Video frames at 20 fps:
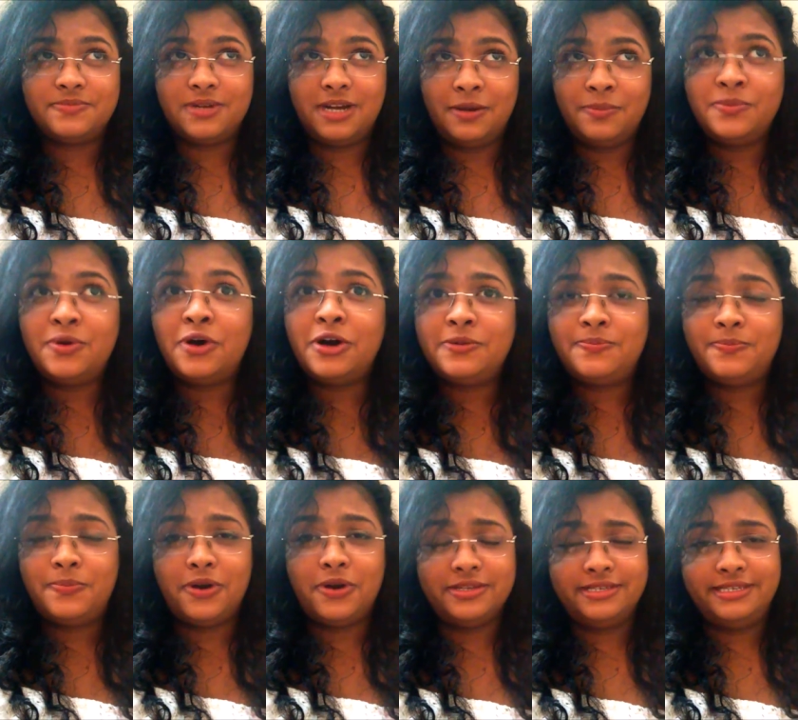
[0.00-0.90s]
a more
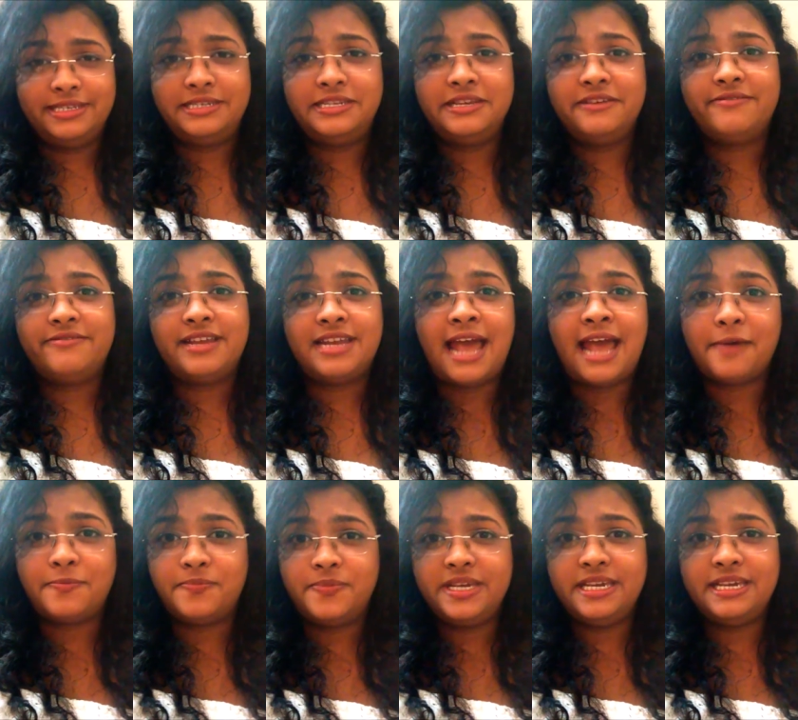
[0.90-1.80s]
positive and
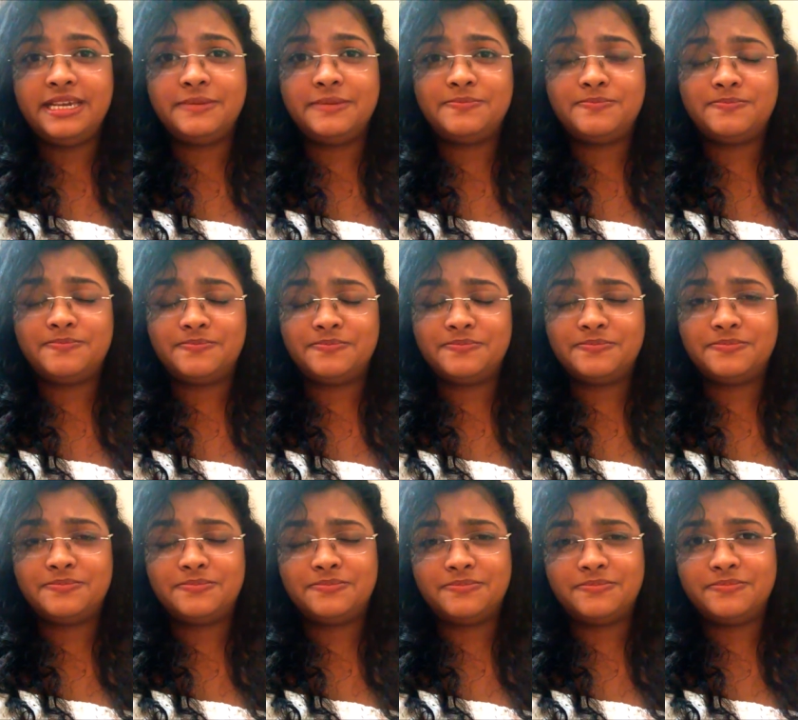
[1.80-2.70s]
happy
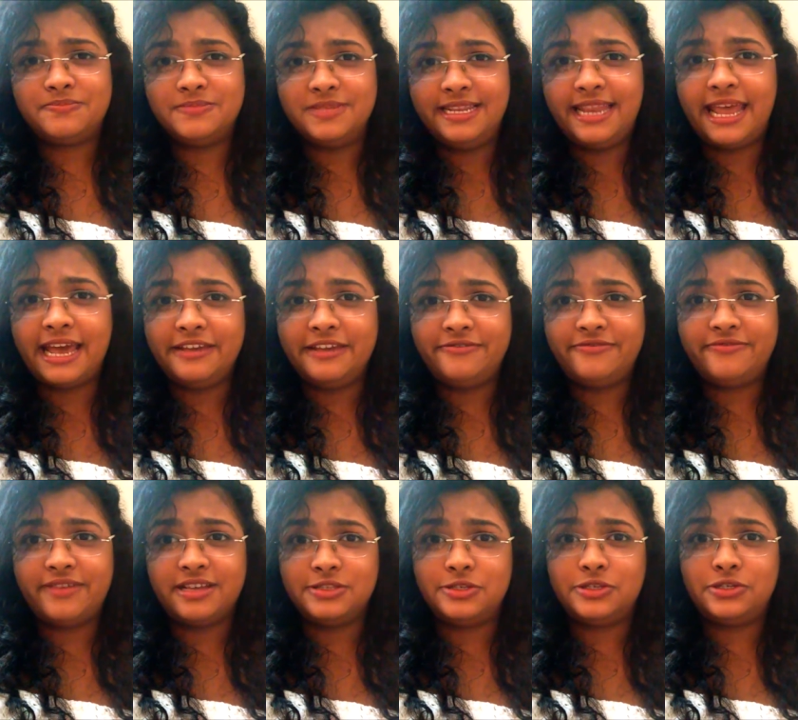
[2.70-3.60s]

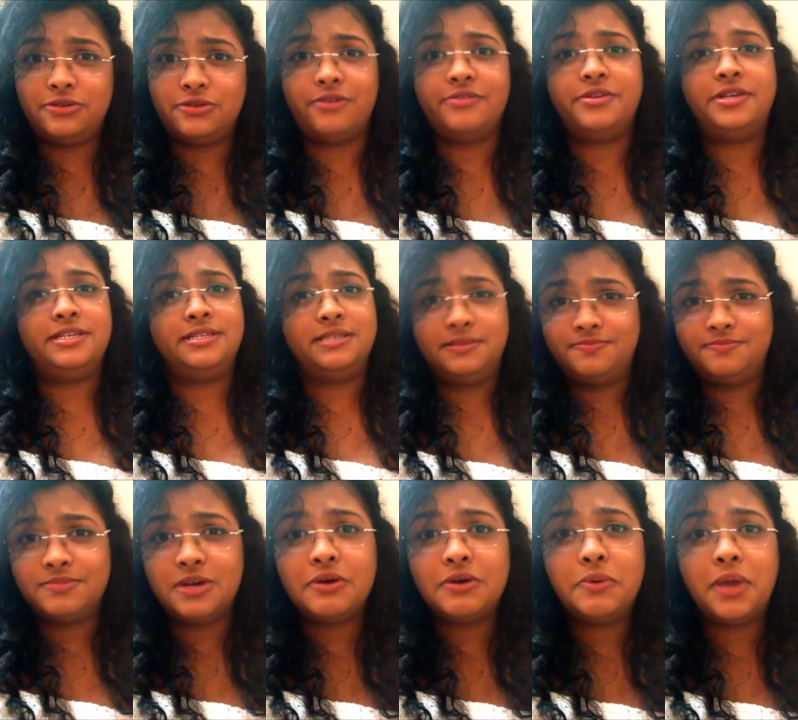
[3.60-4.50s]
life and stories.
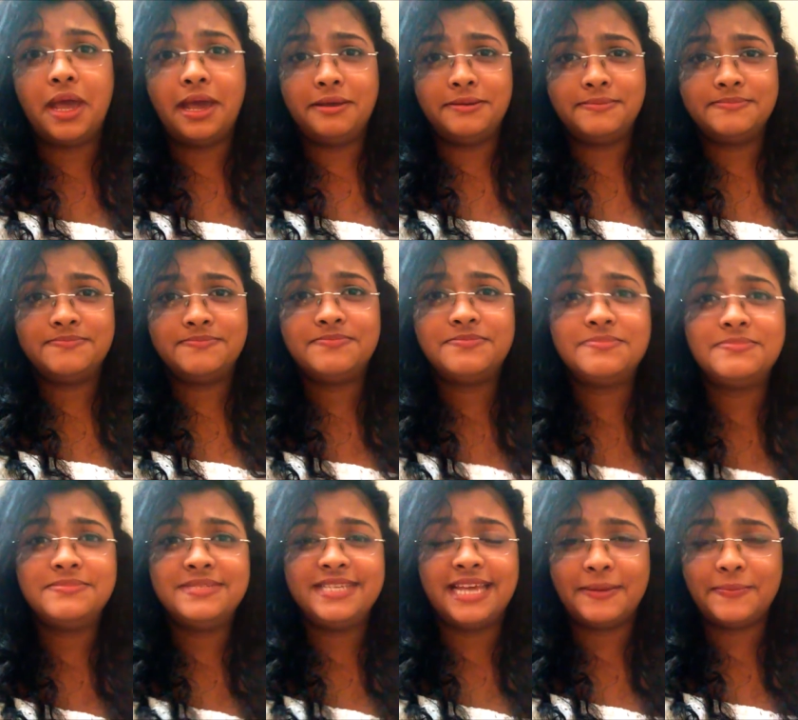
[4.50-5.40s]
Okay?
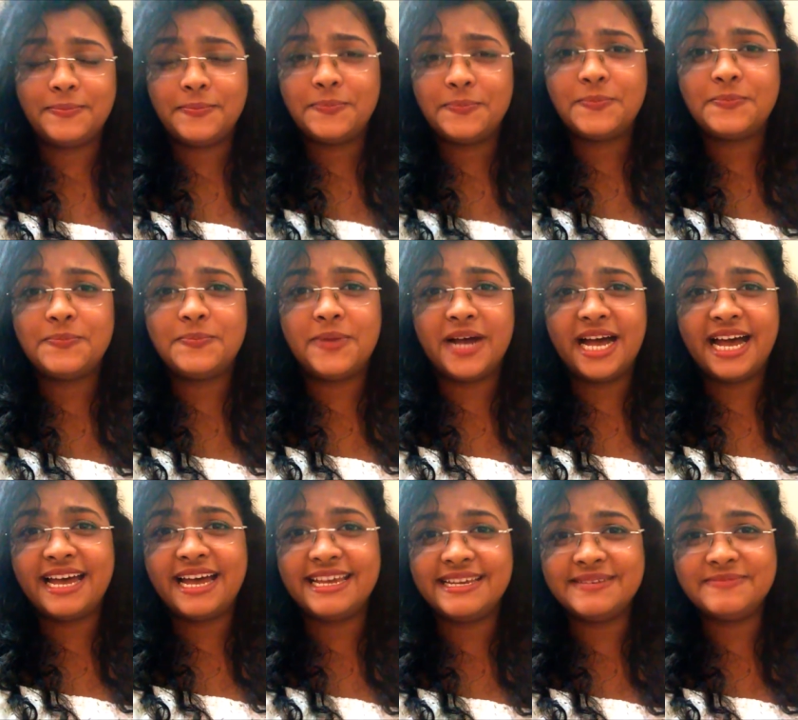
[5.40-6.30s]
Yeah.
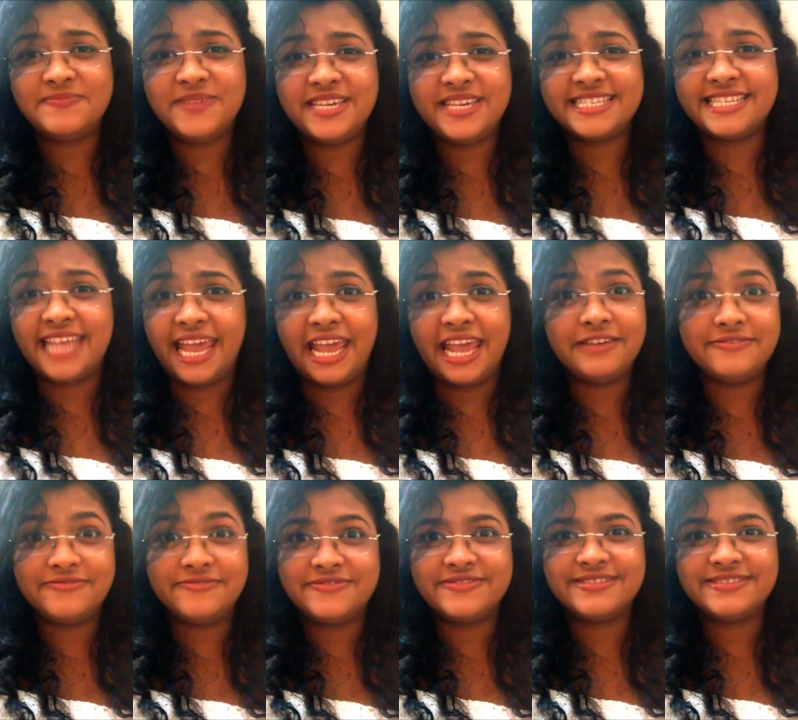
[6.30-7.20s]
Bye. Be
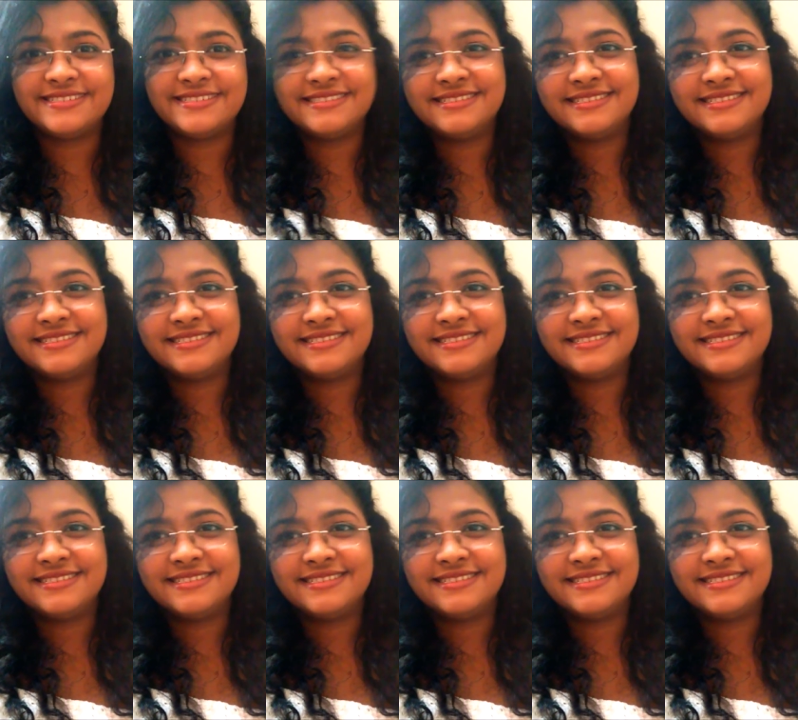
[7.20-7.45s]
safe.